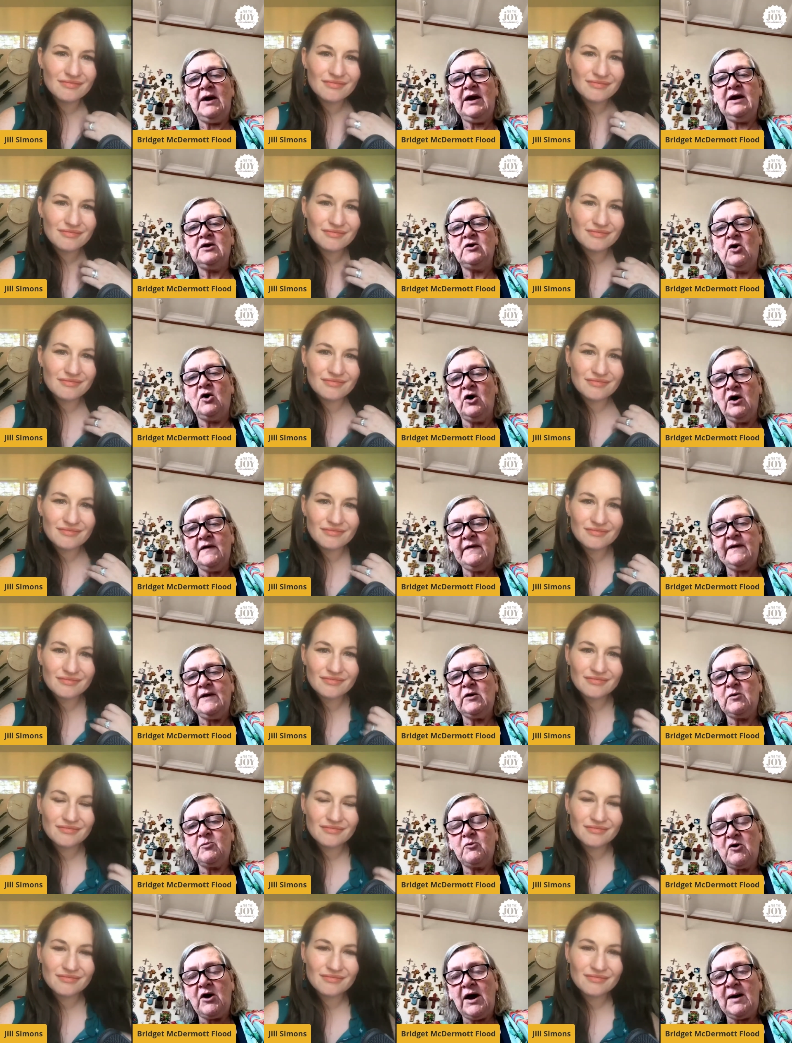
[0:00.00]
Speaker 1: And on
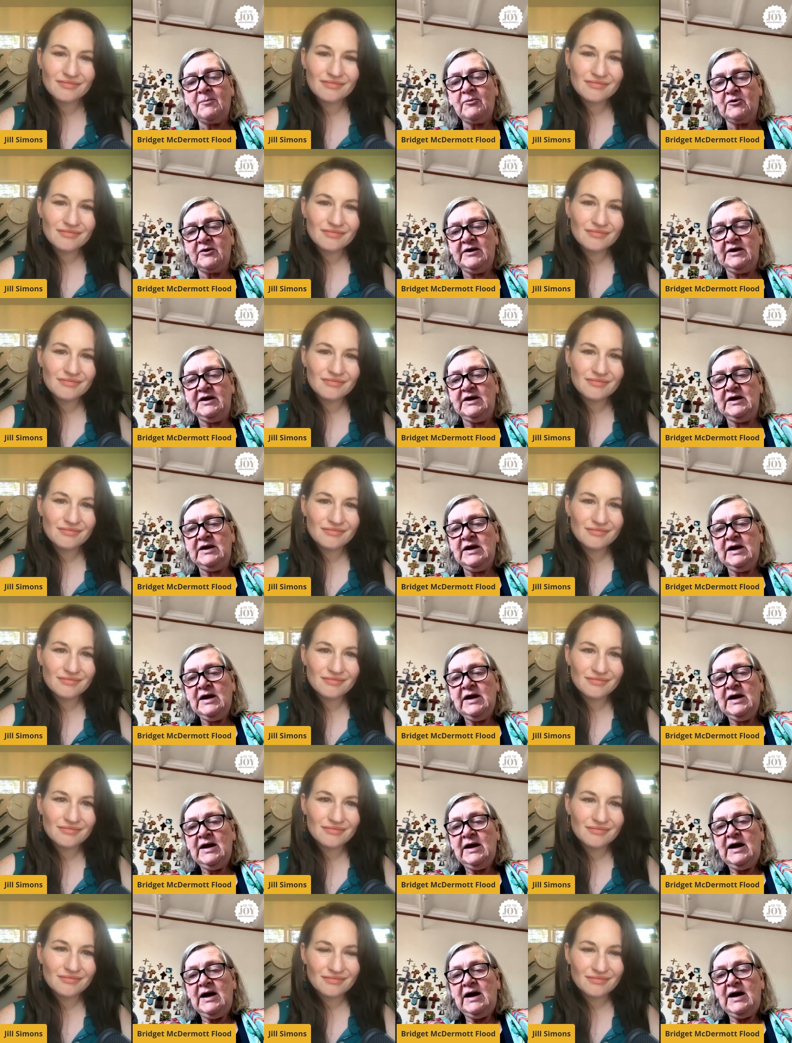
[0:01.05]
their property
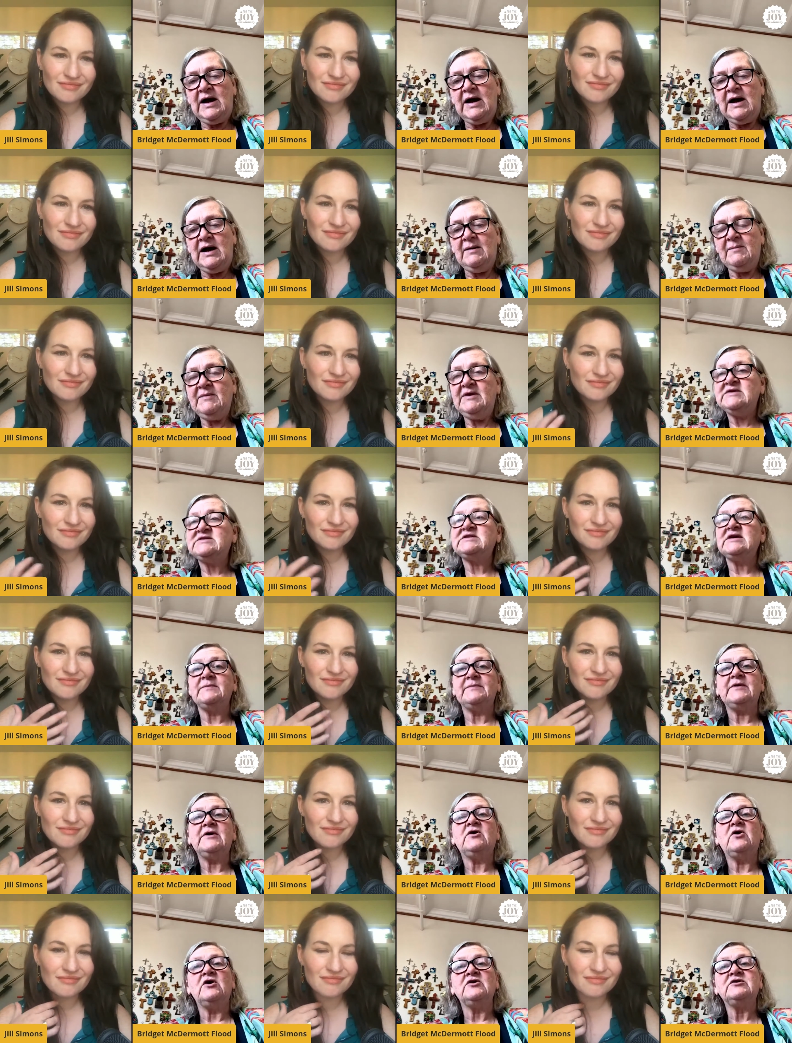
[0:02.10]
um, is
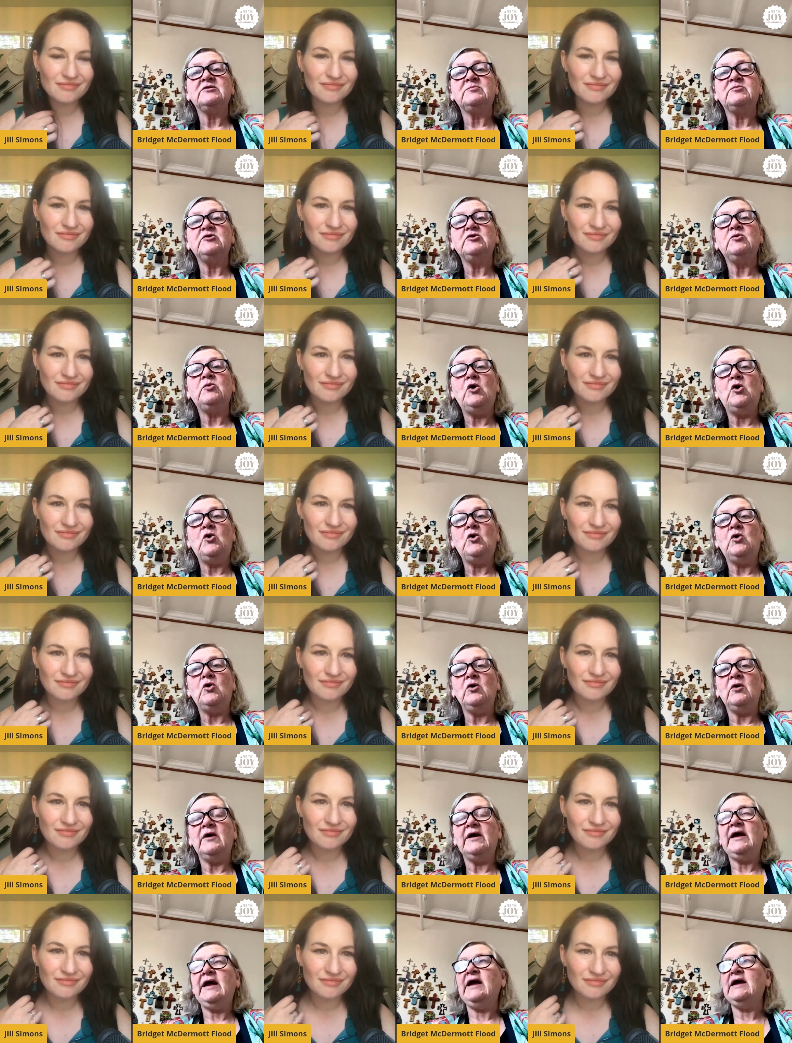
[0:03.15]
something called the Blue
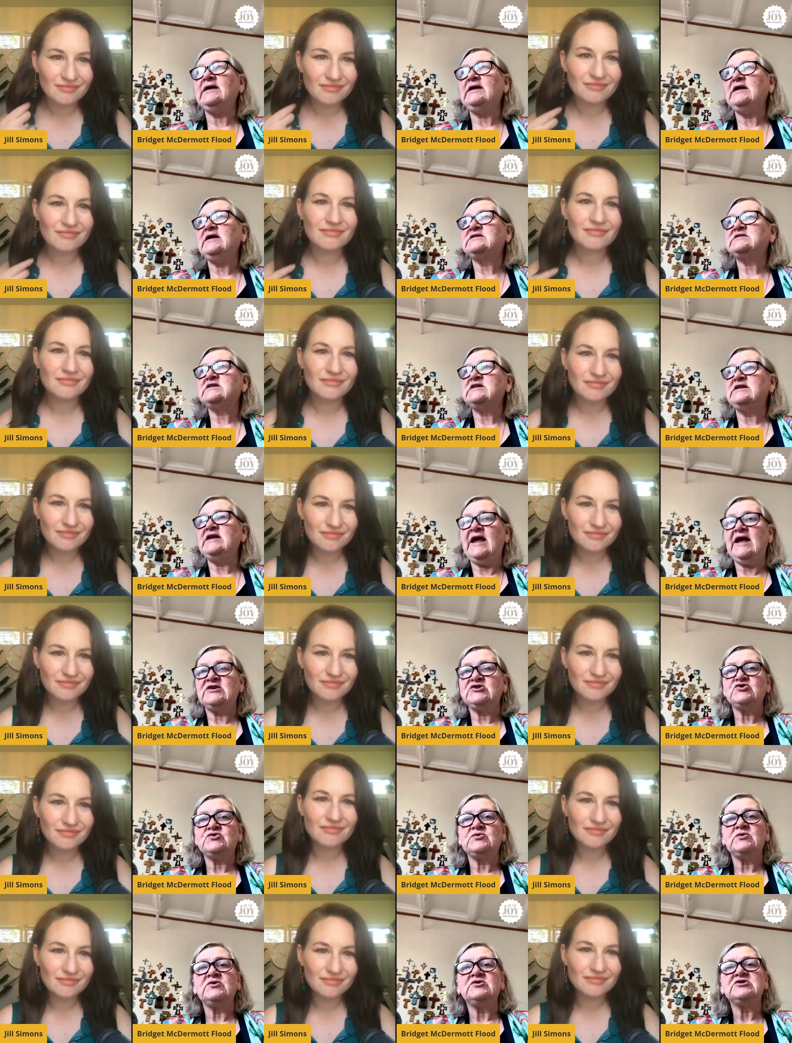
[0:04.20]
Hole, and it's a
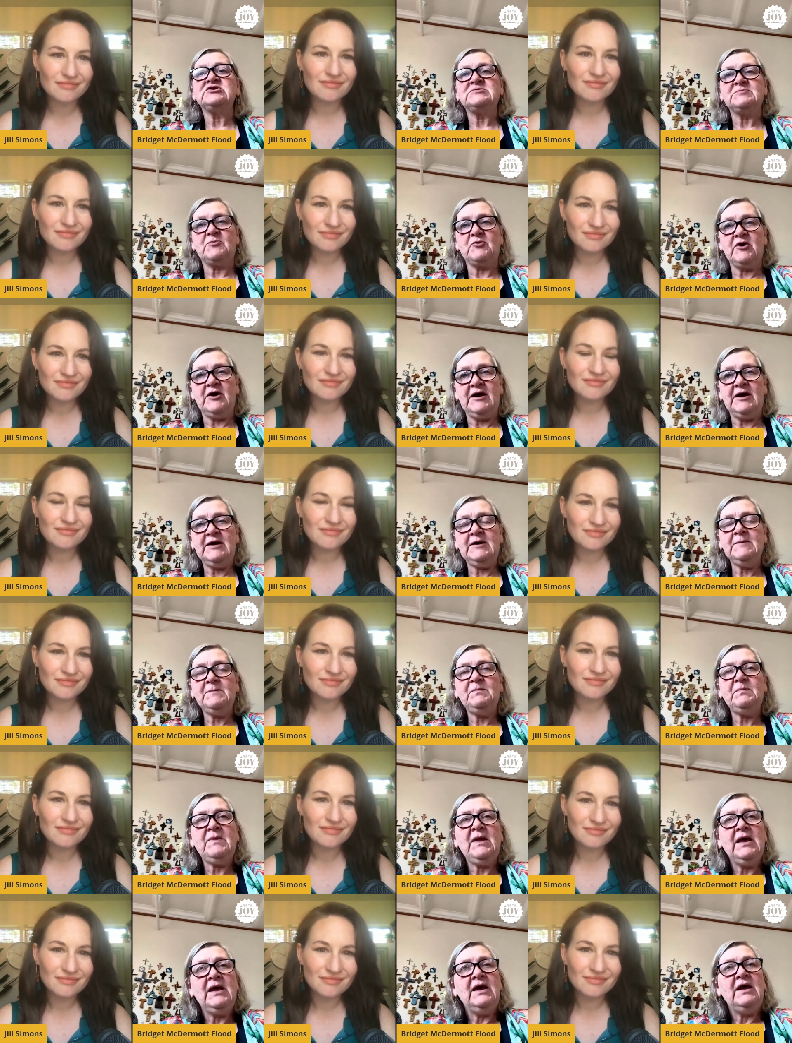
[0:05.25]
natural spring
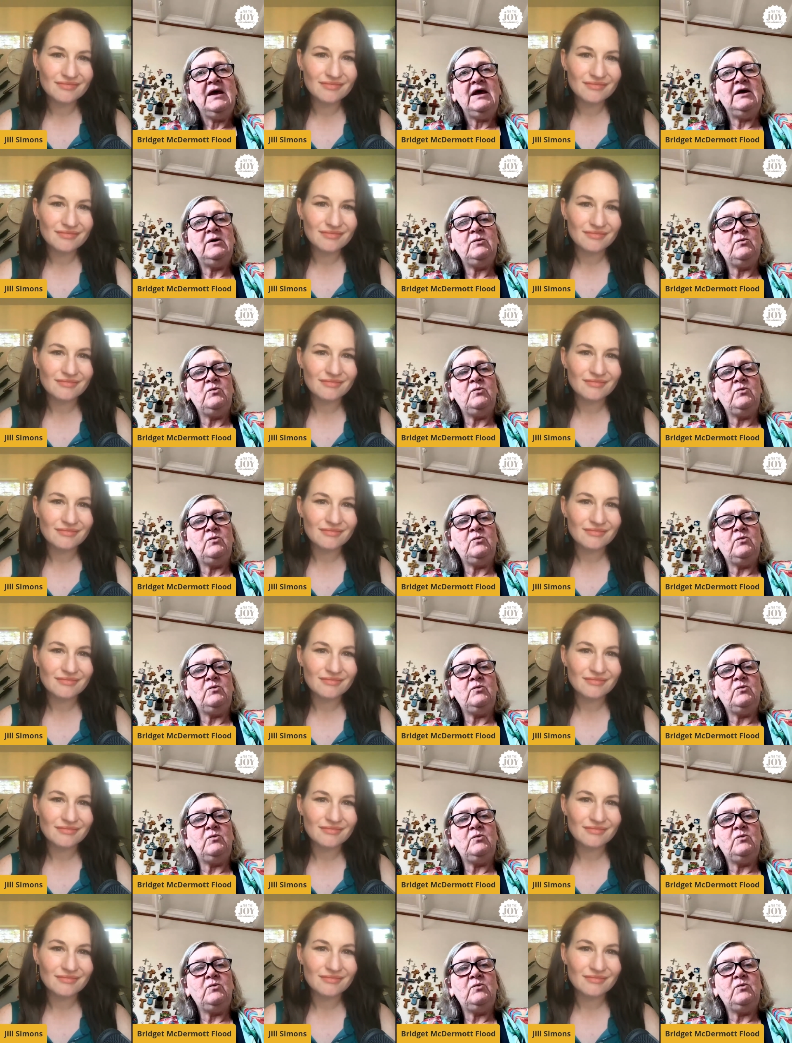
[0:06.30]
it